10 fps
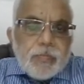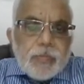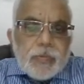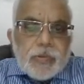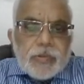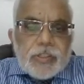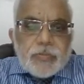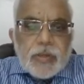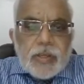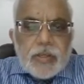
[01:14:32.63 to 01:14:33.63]
This
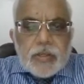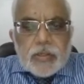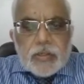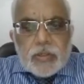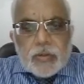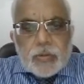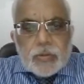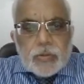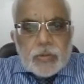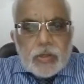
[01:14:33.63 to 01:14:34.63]
way,
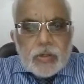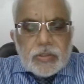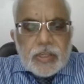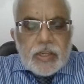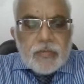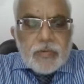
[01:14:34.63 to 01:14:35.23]
again,